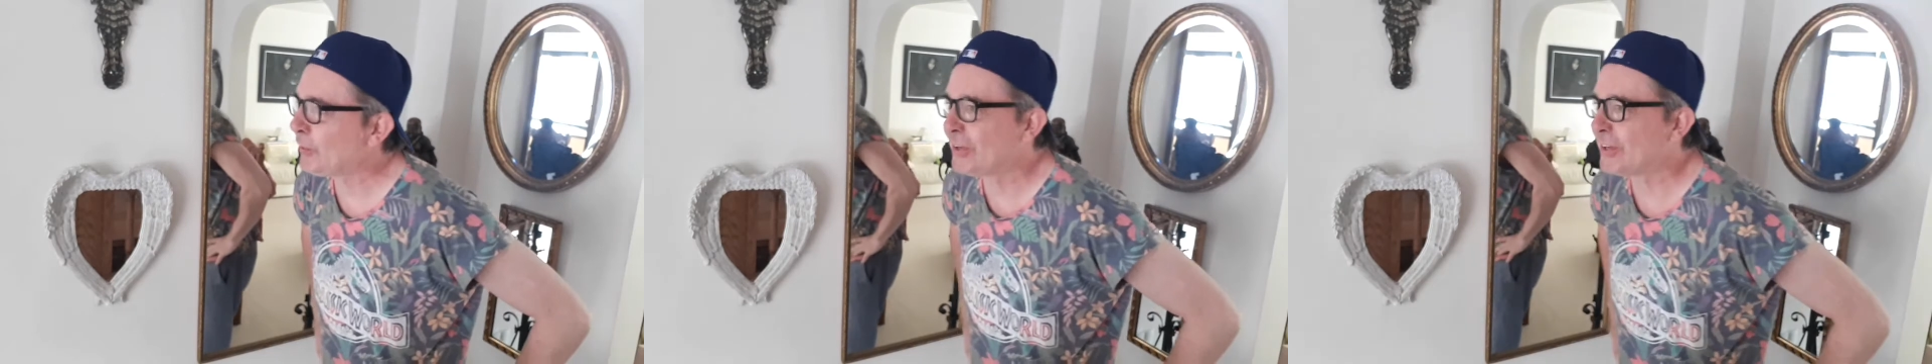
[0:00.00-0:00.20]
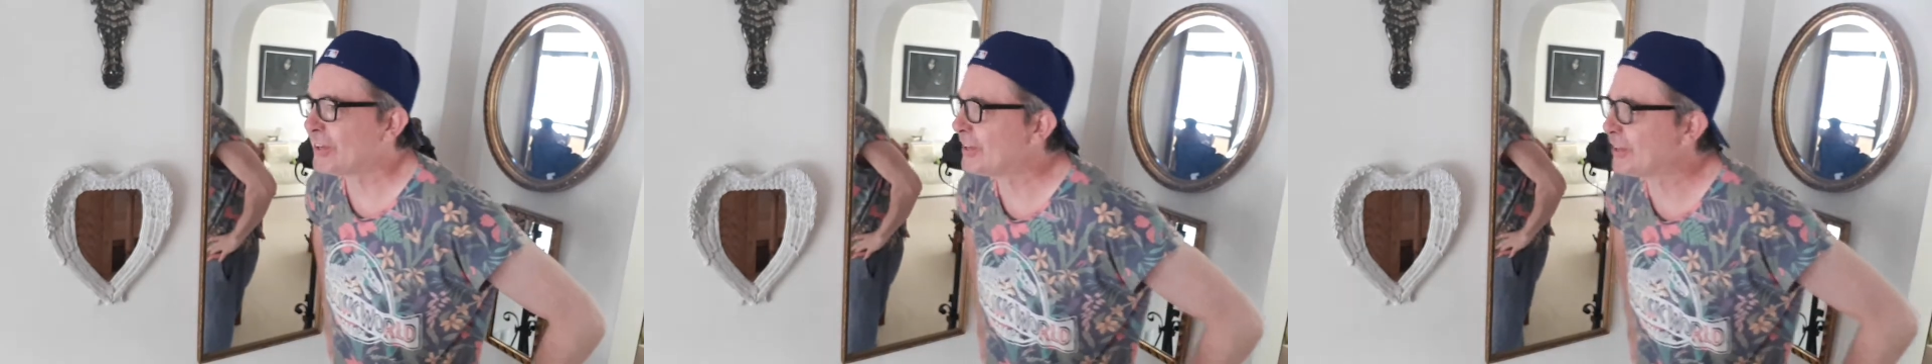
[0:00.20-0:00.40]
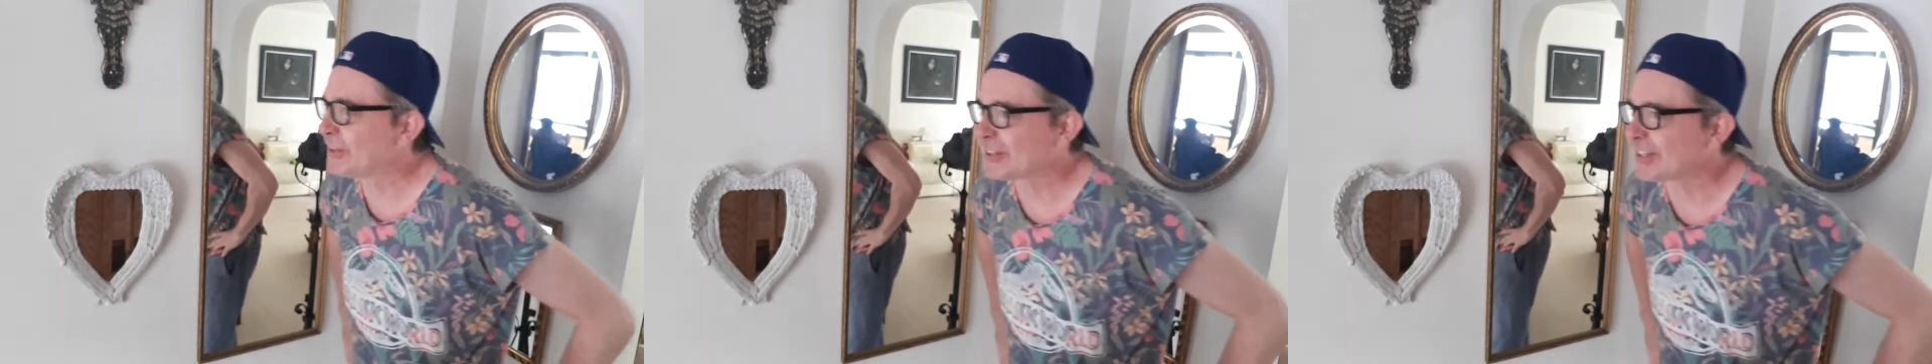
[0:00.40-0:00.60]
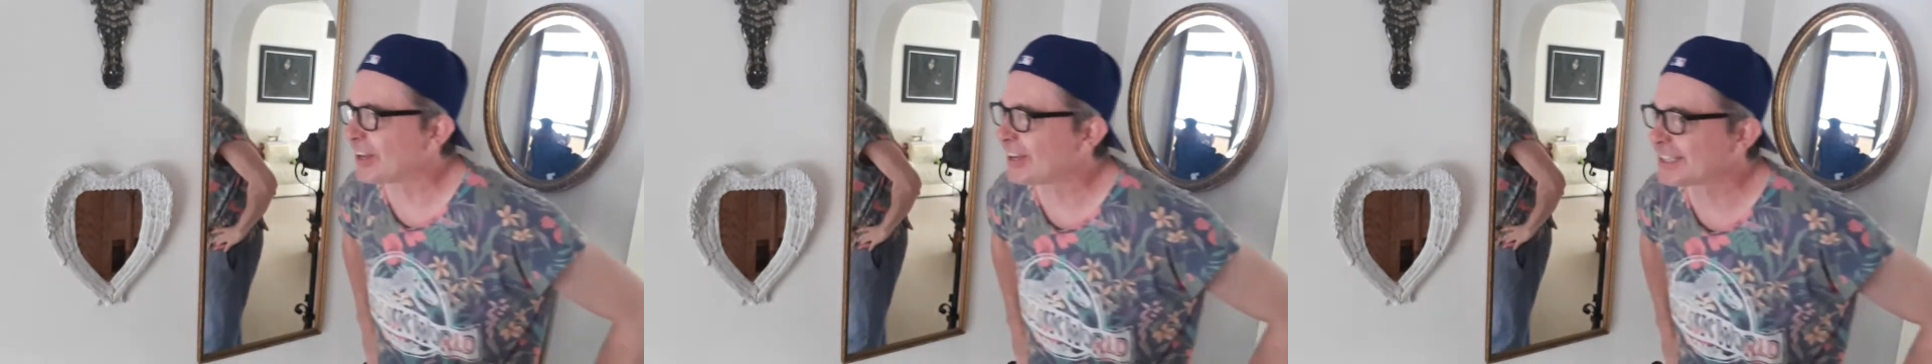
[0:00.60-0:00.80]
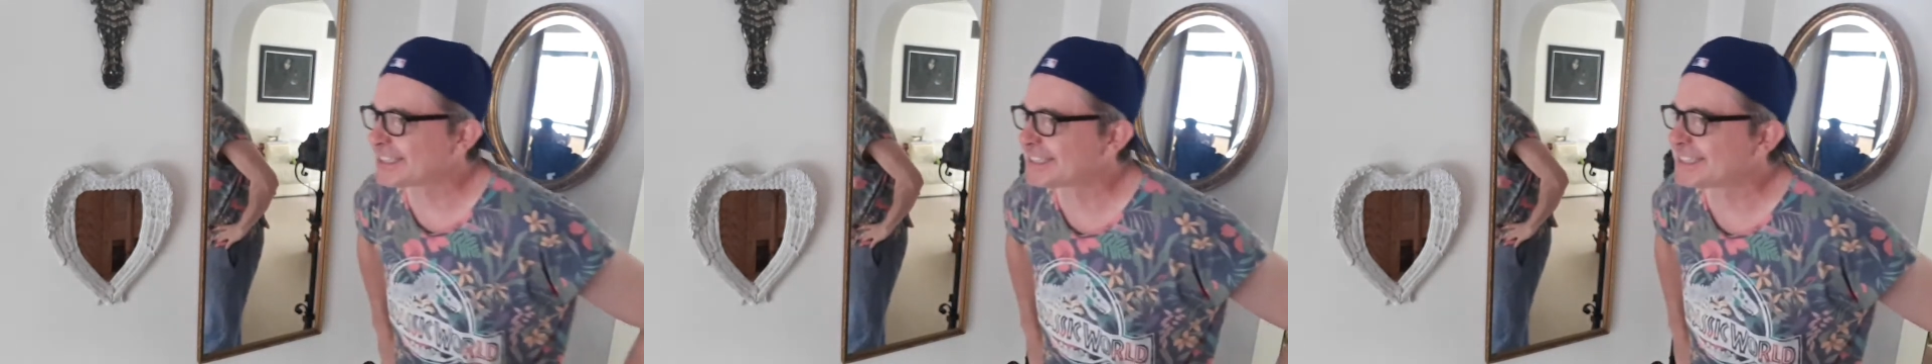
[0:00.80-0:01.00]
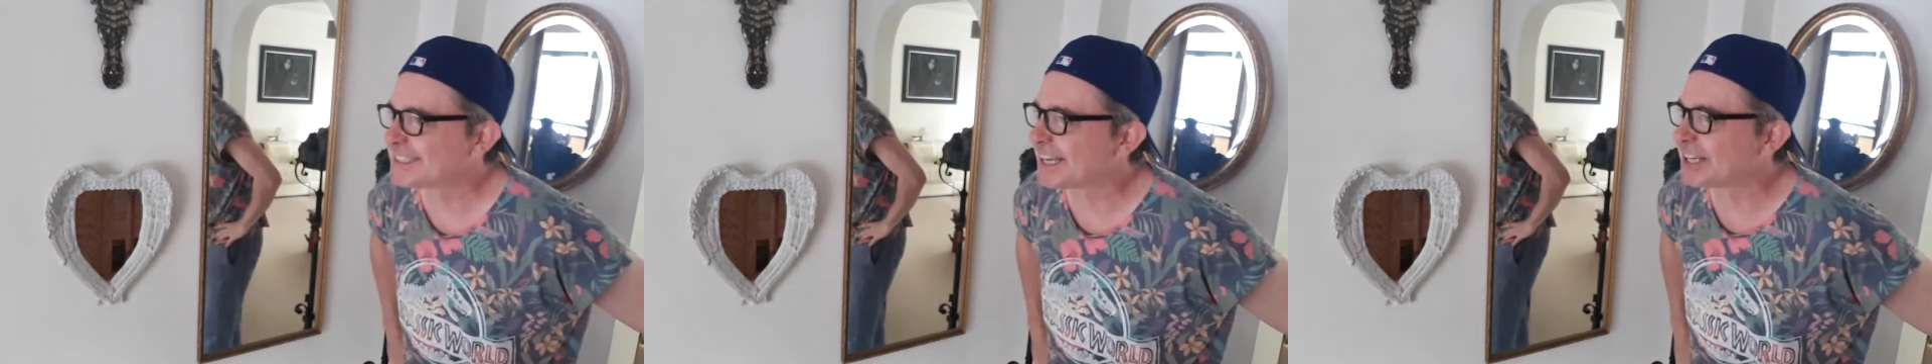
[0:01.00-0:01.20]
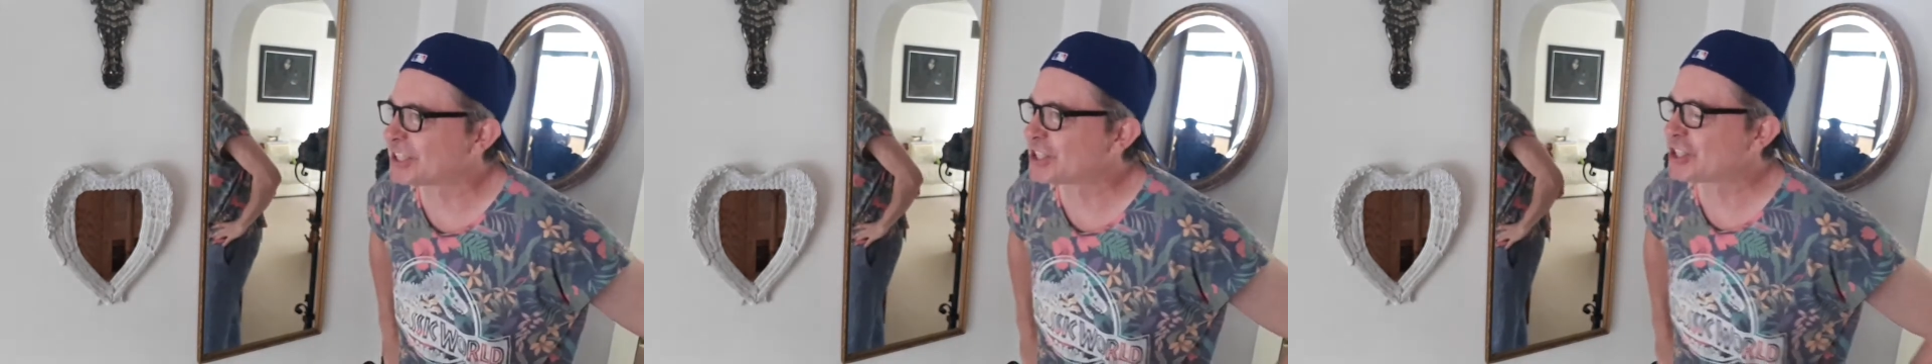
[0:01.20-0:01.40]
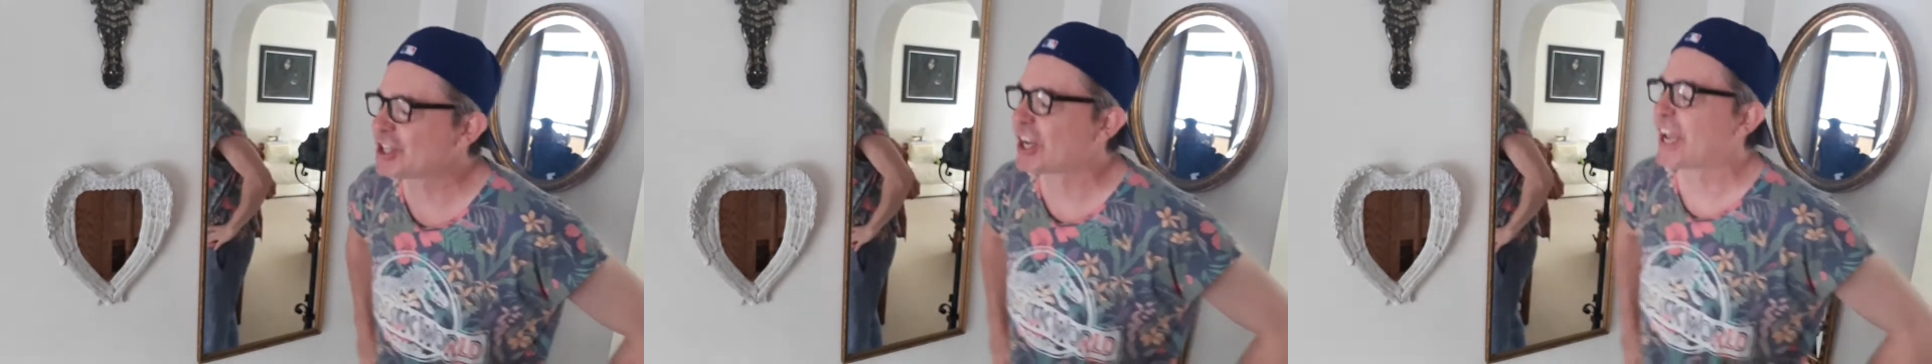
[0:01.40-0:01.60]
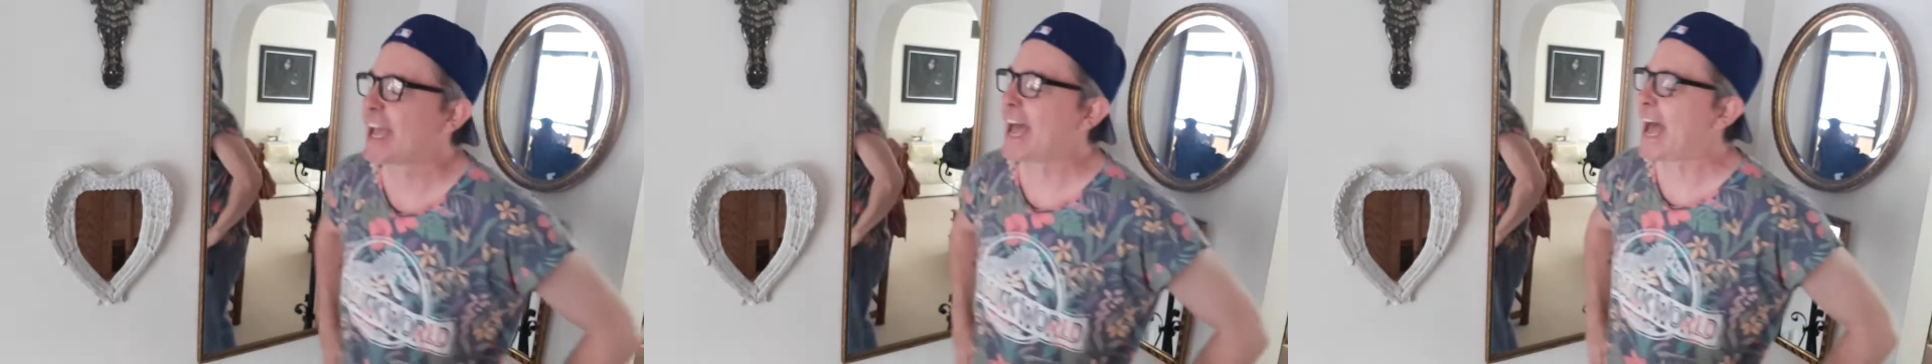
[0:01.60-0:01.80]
You look like such